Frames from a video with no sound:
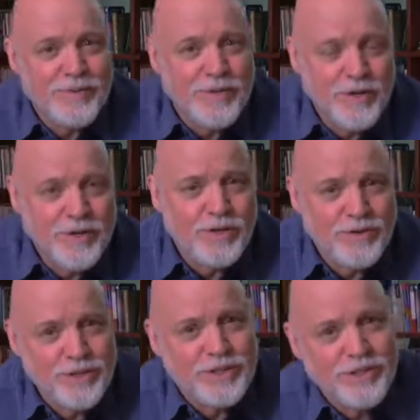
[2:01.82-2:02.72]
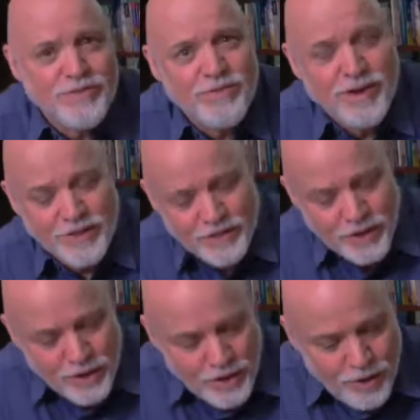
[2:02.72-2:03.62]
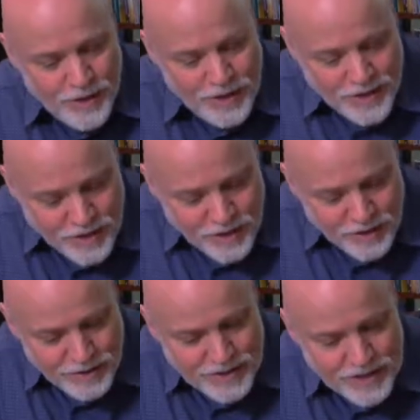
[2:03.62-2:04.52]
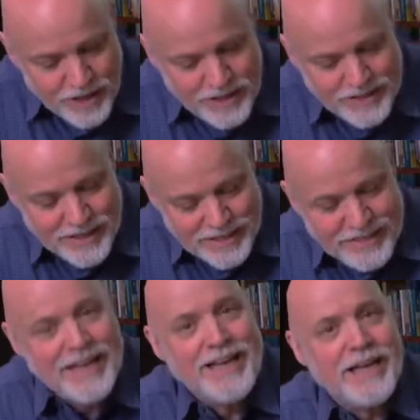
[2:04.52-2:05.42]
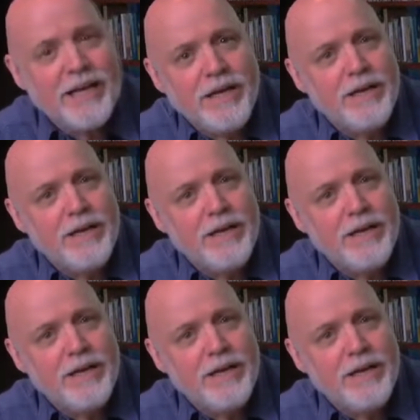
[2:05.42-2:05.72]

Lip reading: with good Christian friends who encourage us daily.